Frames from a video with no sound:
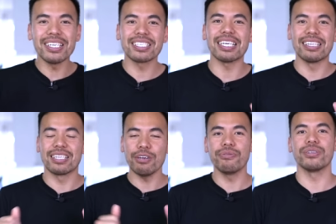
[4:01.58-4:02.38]
to understand
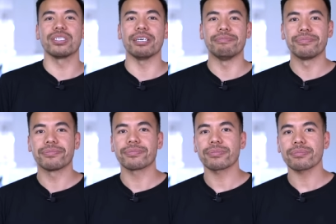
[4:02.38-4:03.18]
the difference here.
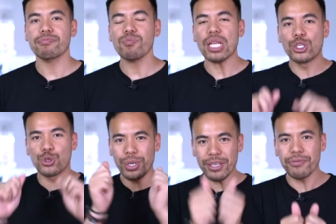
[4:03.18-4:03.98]

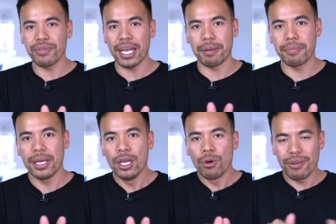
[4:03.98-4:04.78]
Twin flame,
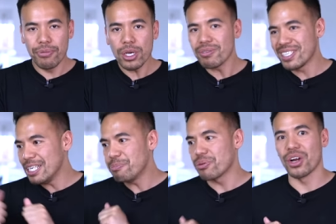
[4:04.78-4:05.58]
if we go
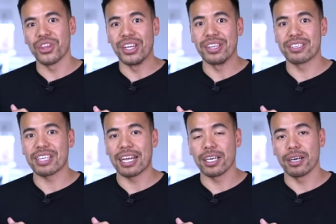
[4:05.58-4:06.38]
deeper on the
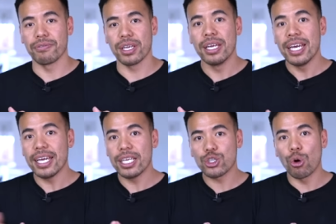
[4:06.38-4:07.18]
understanding of it,
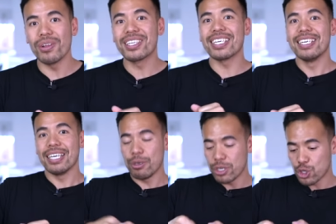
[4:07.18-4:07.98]
it is
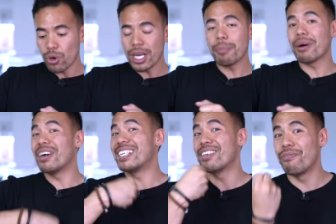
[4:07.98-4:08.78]
talking
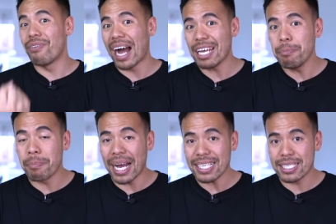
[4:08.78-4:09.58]
about a
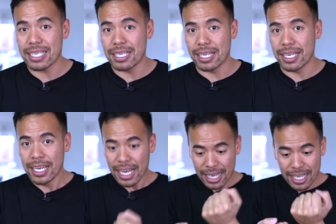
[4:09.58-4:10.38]
divine masculine
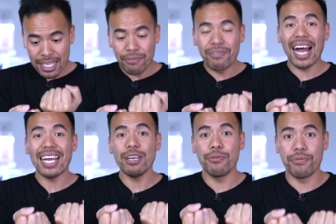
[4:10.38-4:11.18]
and a
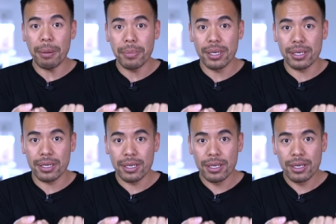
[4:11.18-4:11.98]
divine
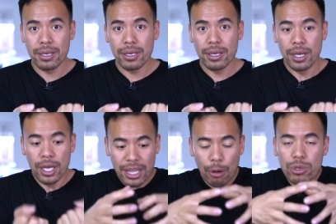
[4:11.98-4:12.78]
feminine
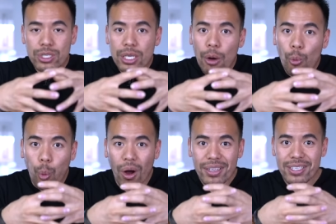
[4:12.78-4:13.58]
that was
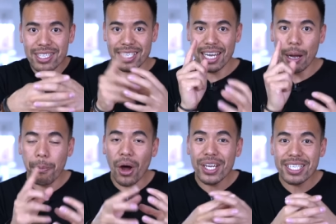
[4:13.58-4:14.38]
once
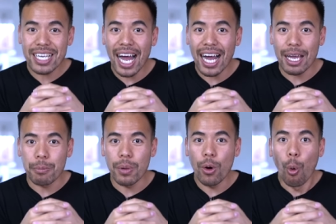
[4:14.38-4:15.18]
upon a time